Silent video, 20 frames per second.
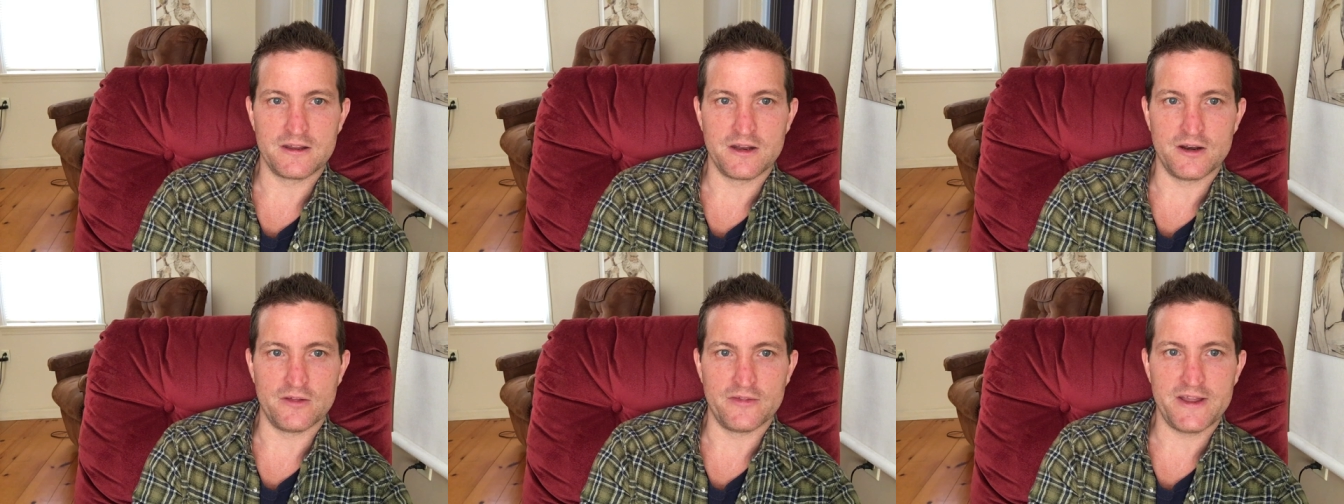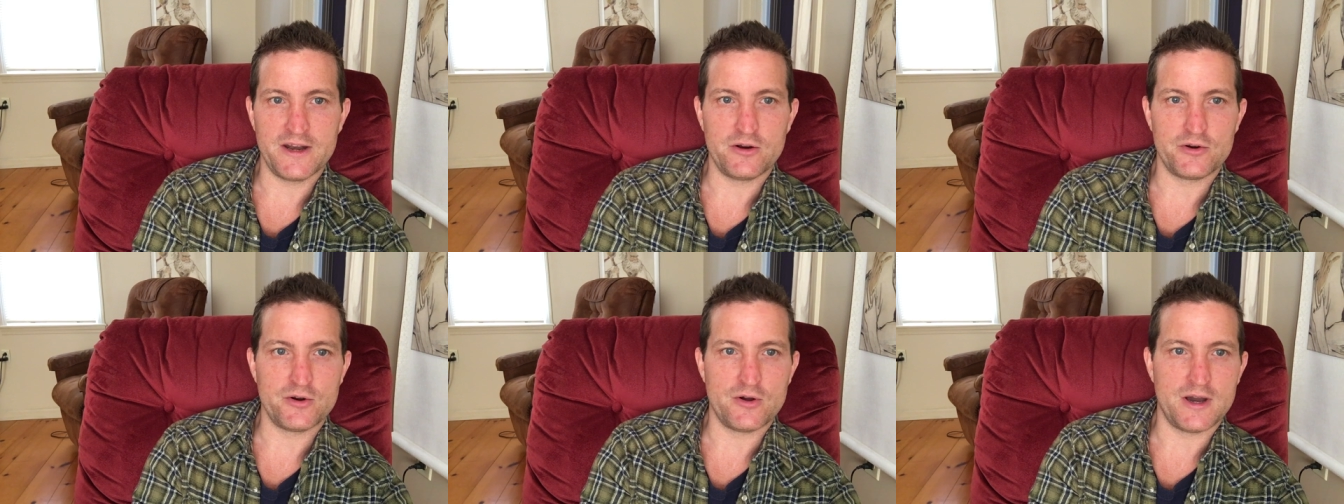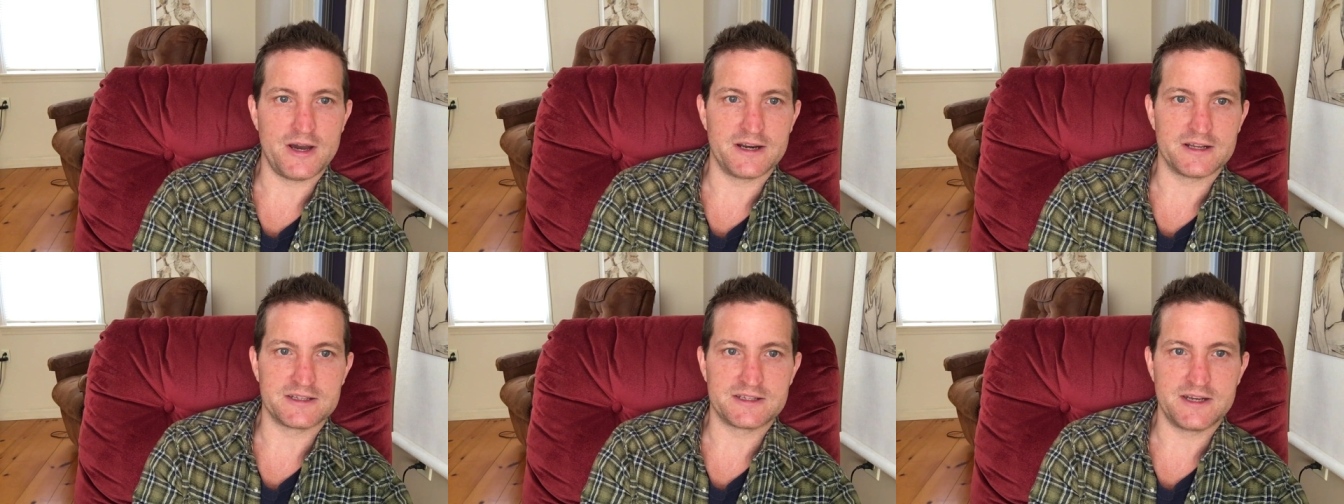you know they don't know
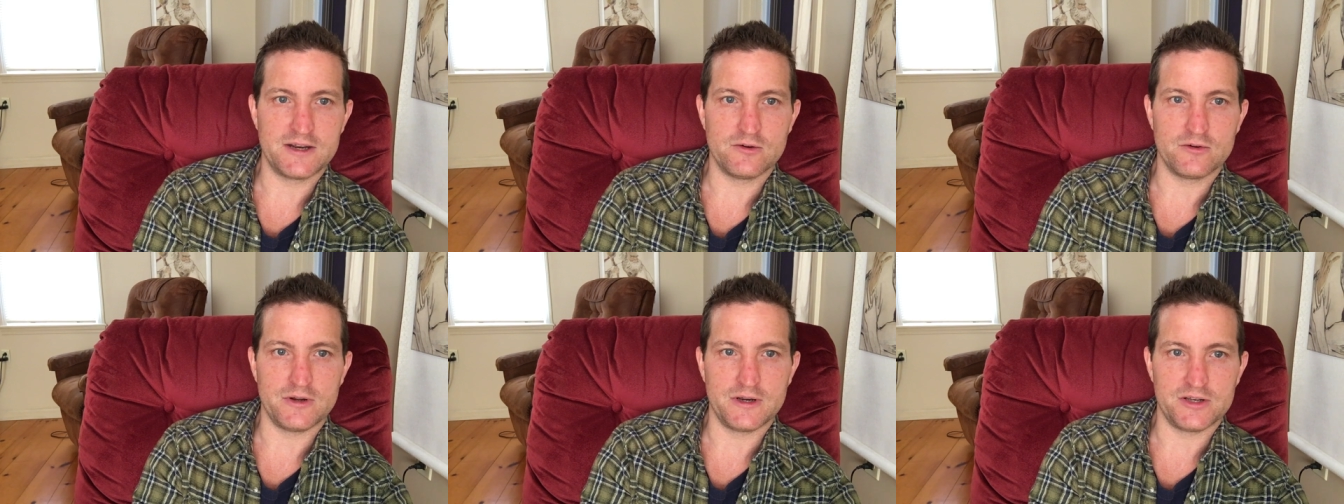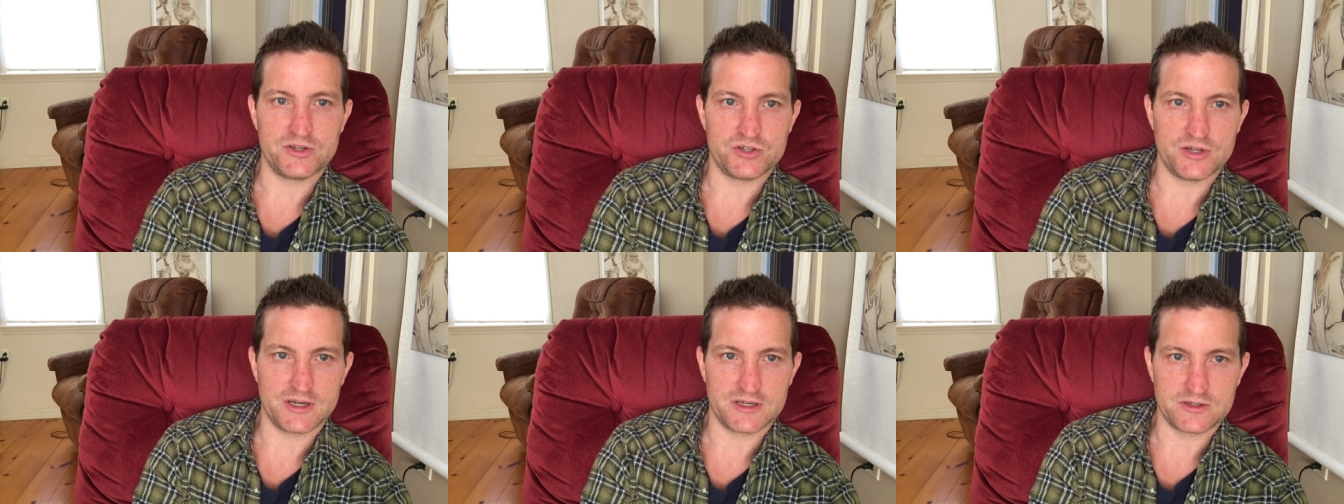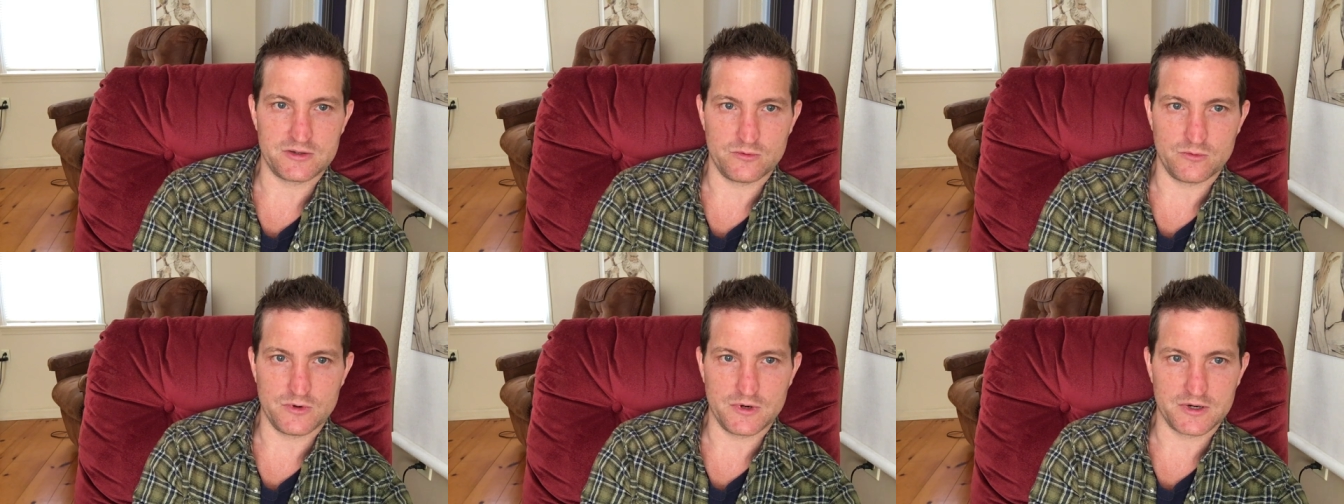how a steroid
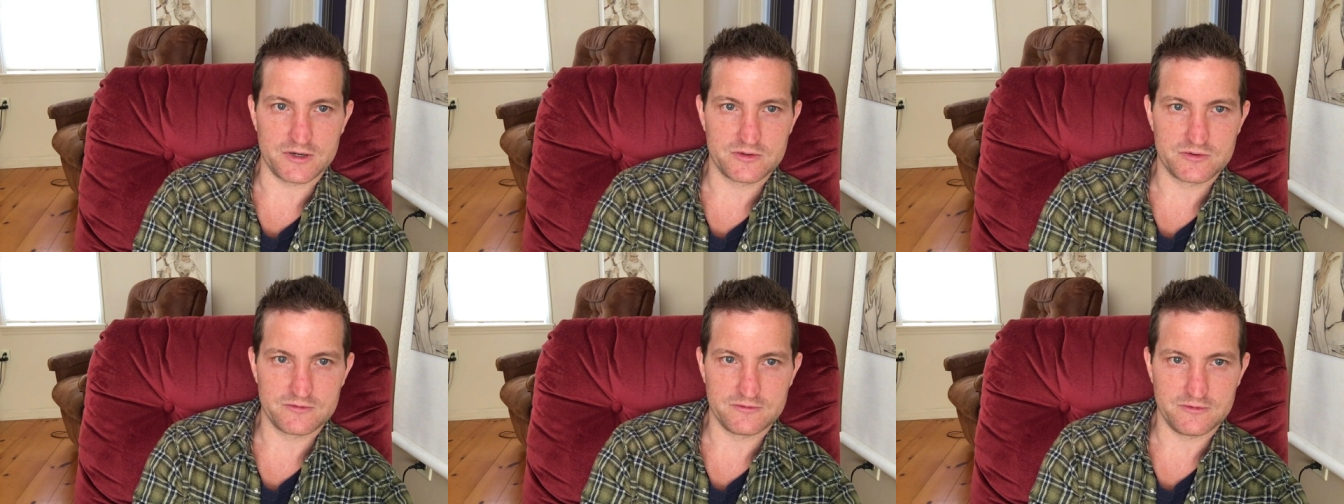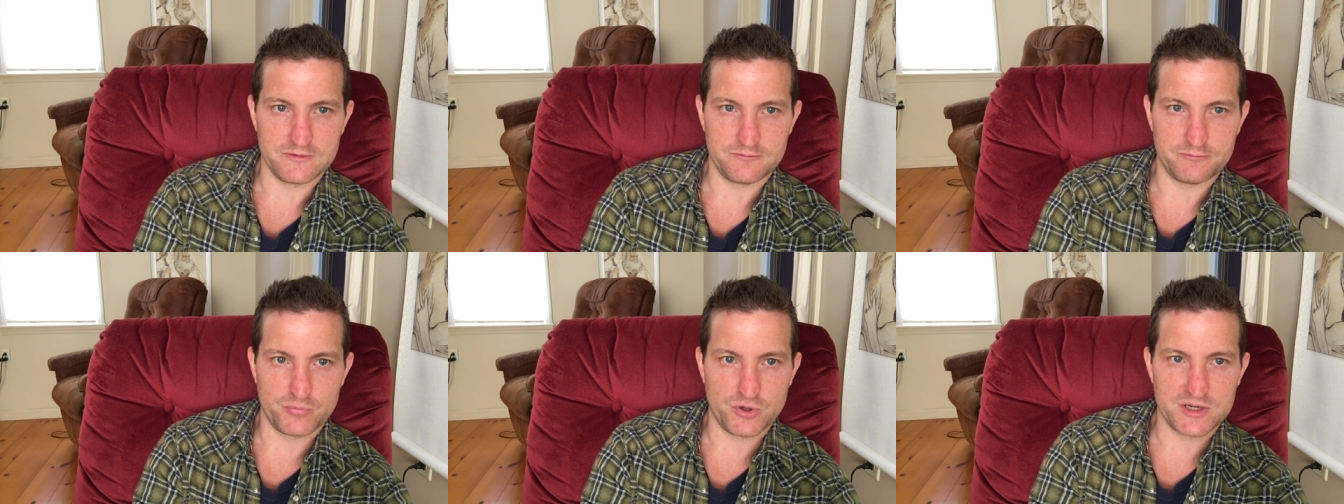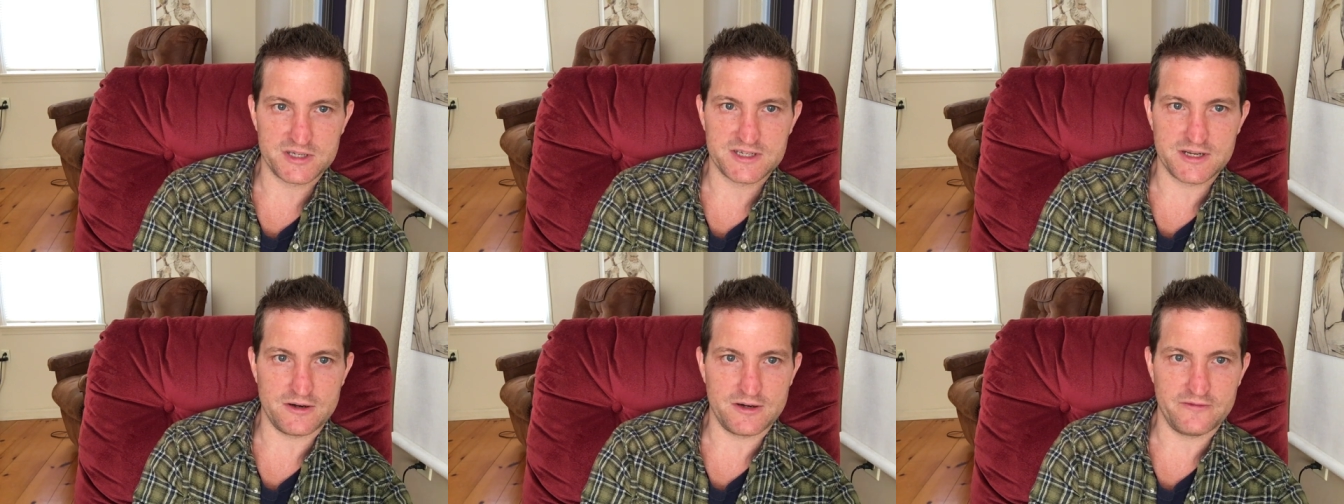injection works. It
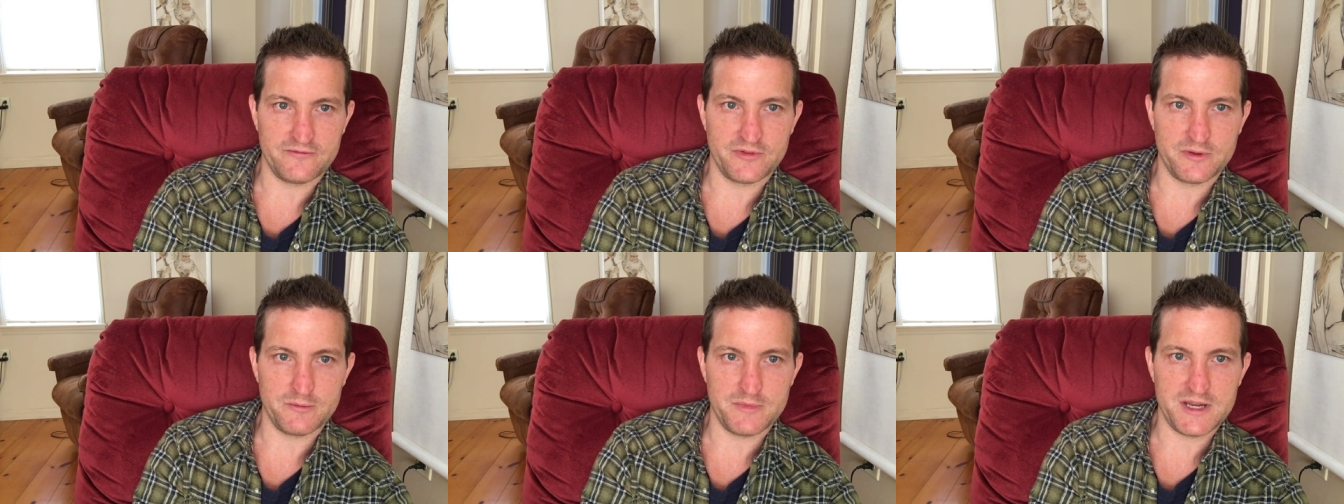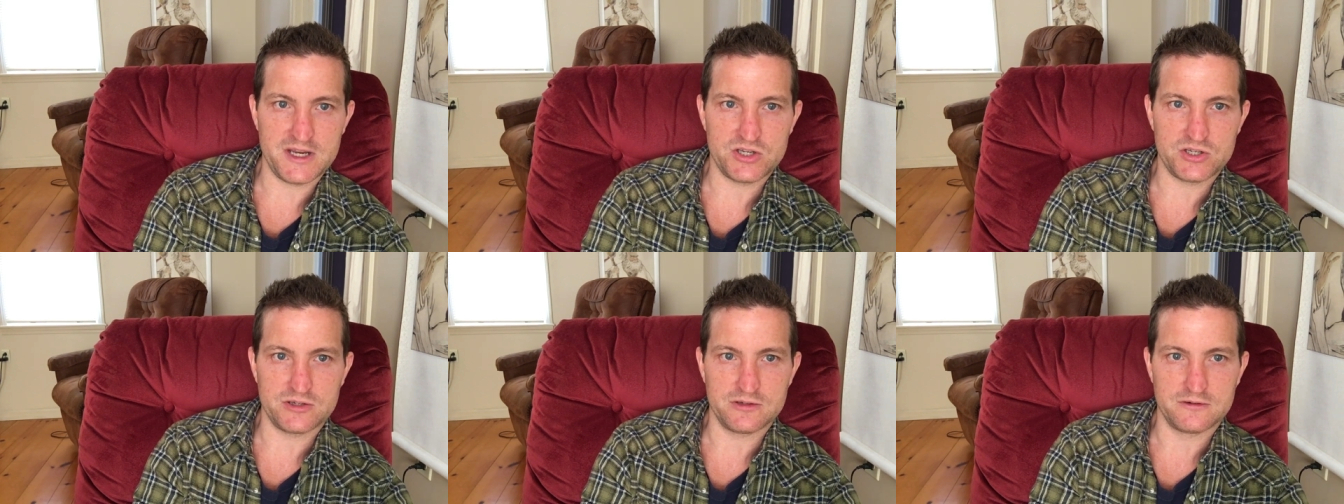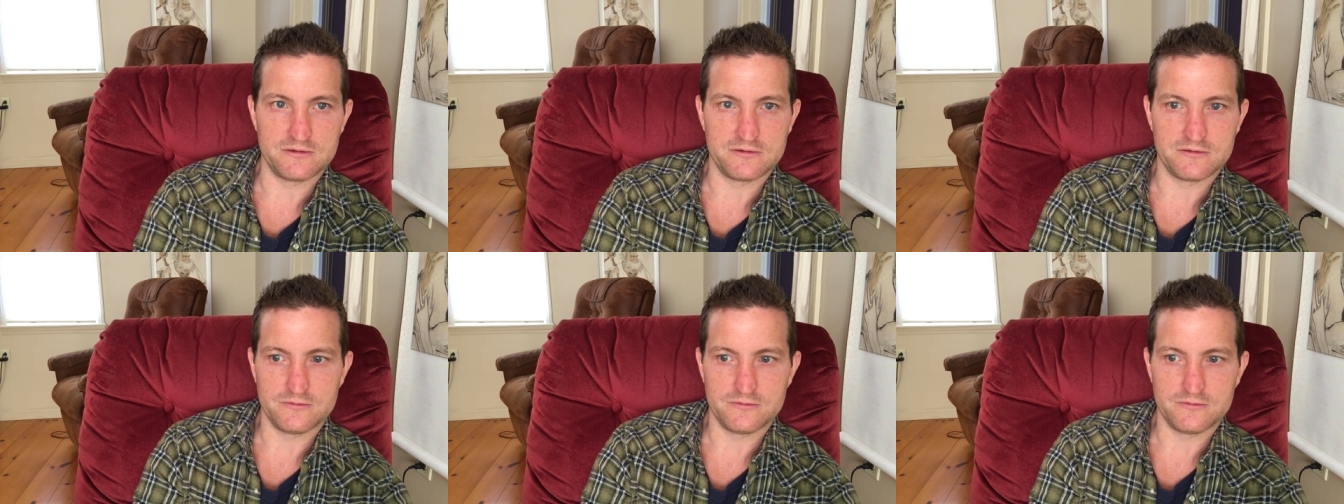brings down inflammation.